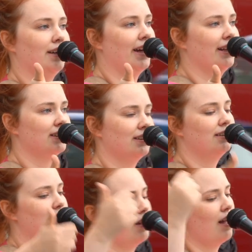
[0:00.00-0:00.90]
diet,
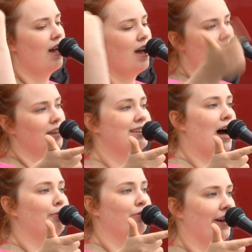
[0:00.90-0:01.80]

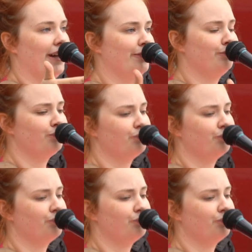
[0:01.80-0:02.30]
stop flying,